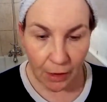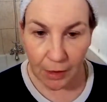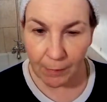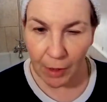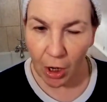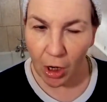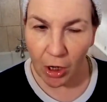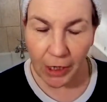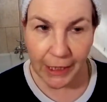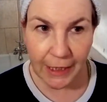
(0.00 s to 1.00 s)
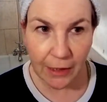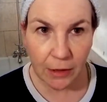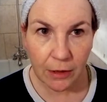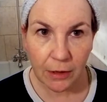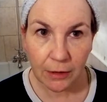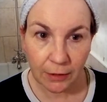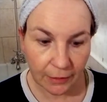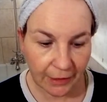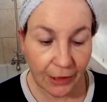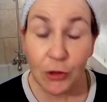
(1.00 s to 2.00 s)
I
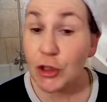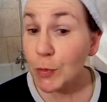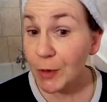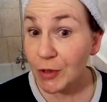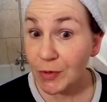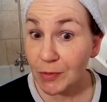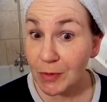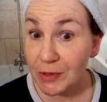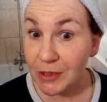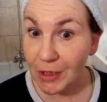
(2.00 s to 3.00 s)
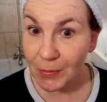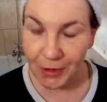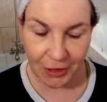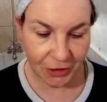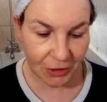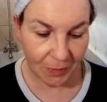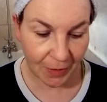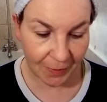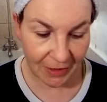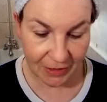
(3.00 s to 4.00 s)
kill two birds with one stone when I do
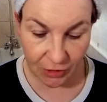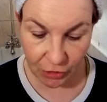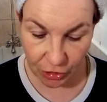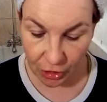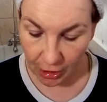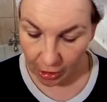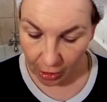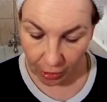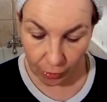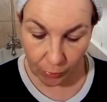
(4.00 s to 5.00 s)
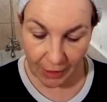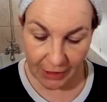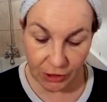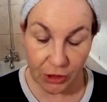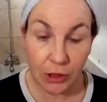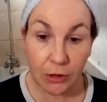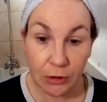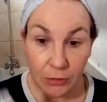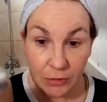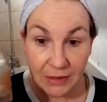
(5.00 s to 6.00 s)
my massage. I always
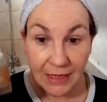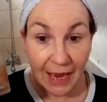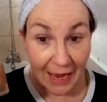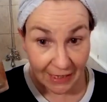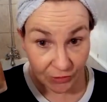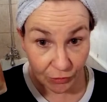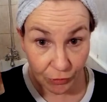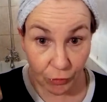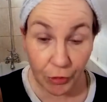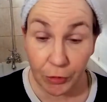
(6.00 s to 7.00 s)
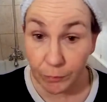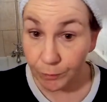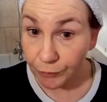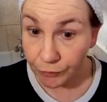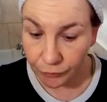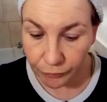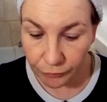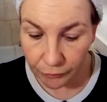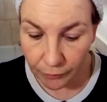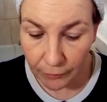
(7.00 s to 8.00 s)
use hazelnut oil
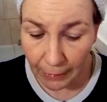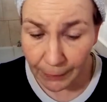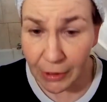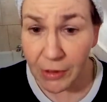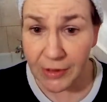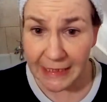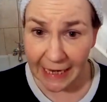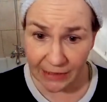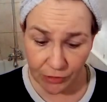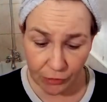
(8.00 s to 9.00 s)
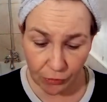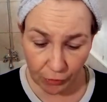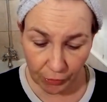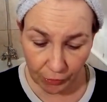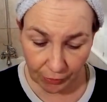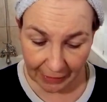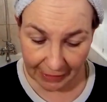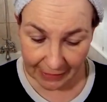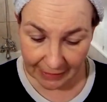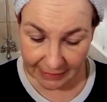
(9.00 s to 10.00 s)
because hazelnut oil
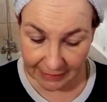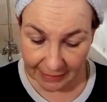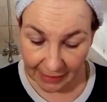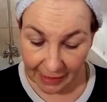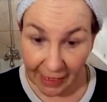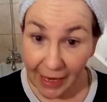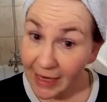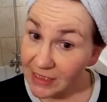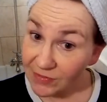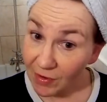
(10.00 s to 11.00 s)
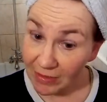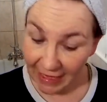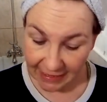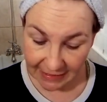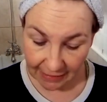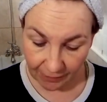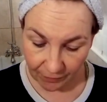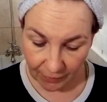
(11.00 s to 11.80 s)
is exfoliating.